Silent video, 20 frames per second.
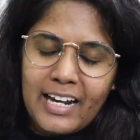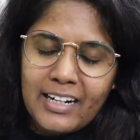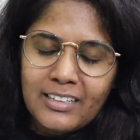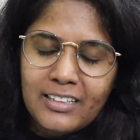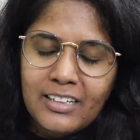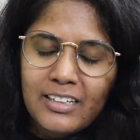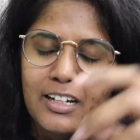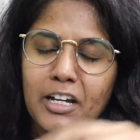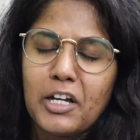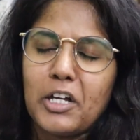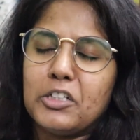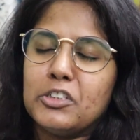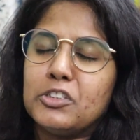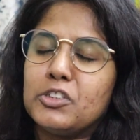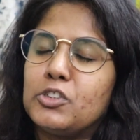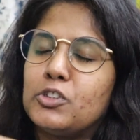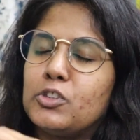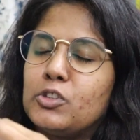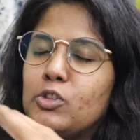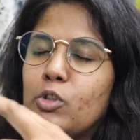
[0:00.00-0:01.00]
character has
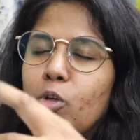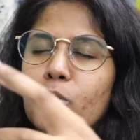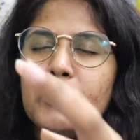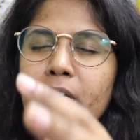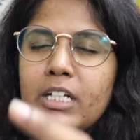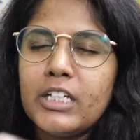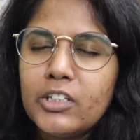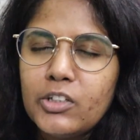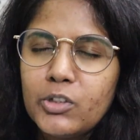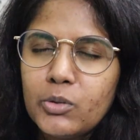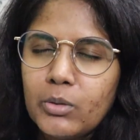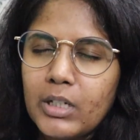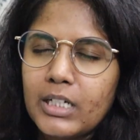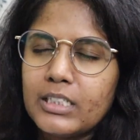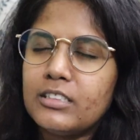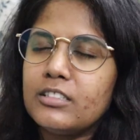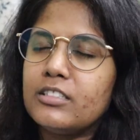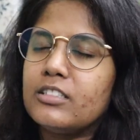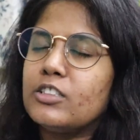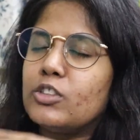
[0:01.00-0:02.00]
so many
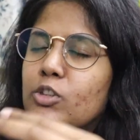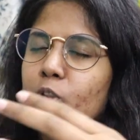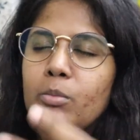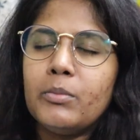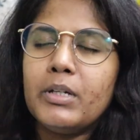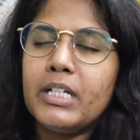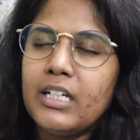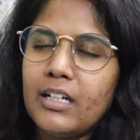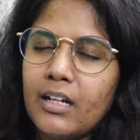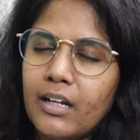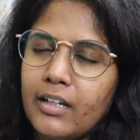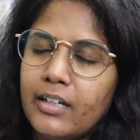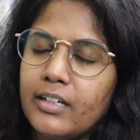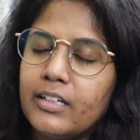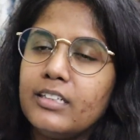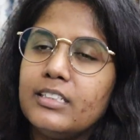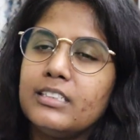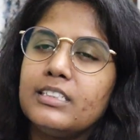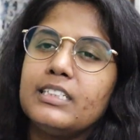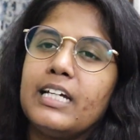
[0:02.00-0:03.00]
nuances, so many
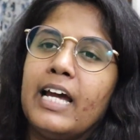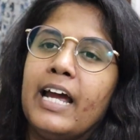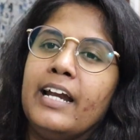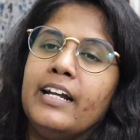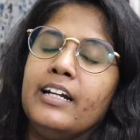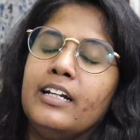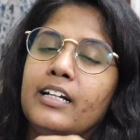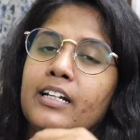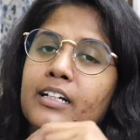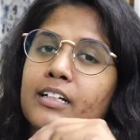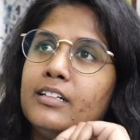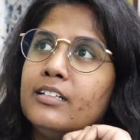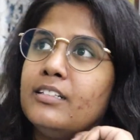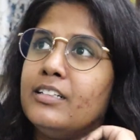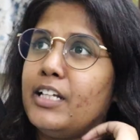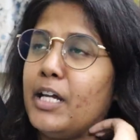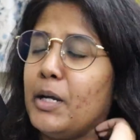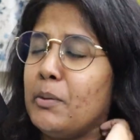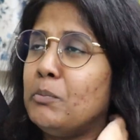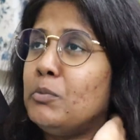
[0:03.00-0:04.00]
layers, and
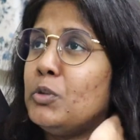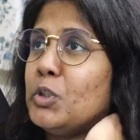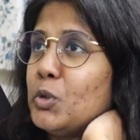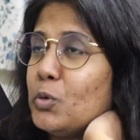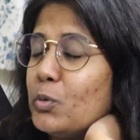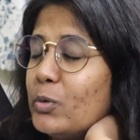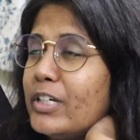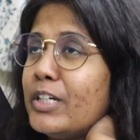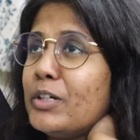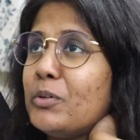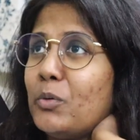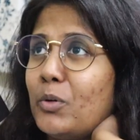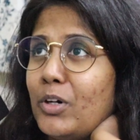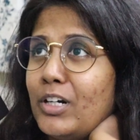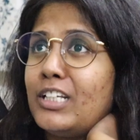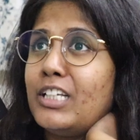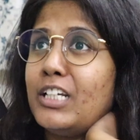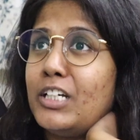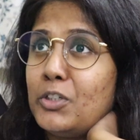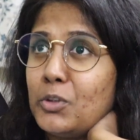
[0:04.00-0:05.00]
them doing
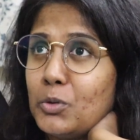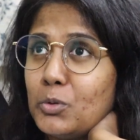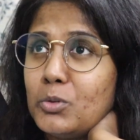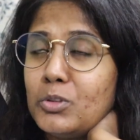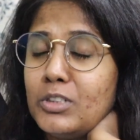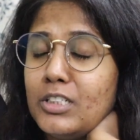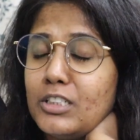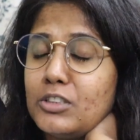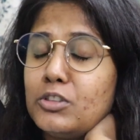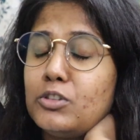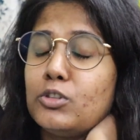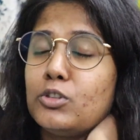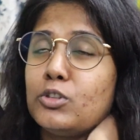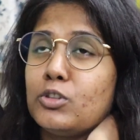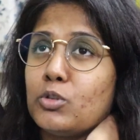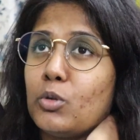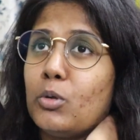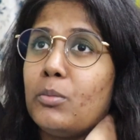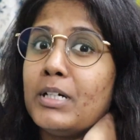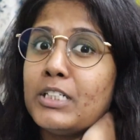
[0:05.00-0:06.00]
what they do, there's
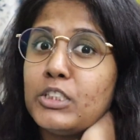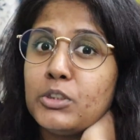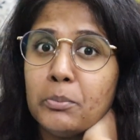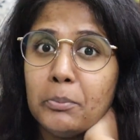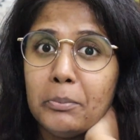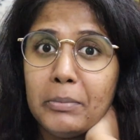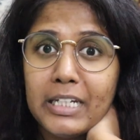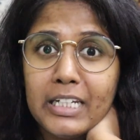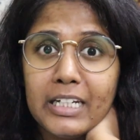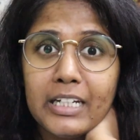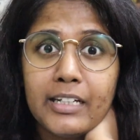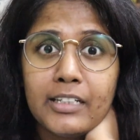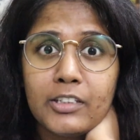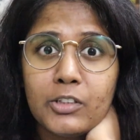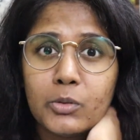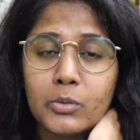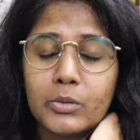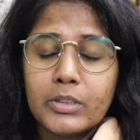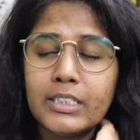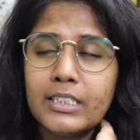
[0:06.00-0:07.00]
so much meaning
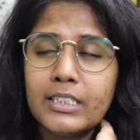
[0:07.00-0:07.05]
to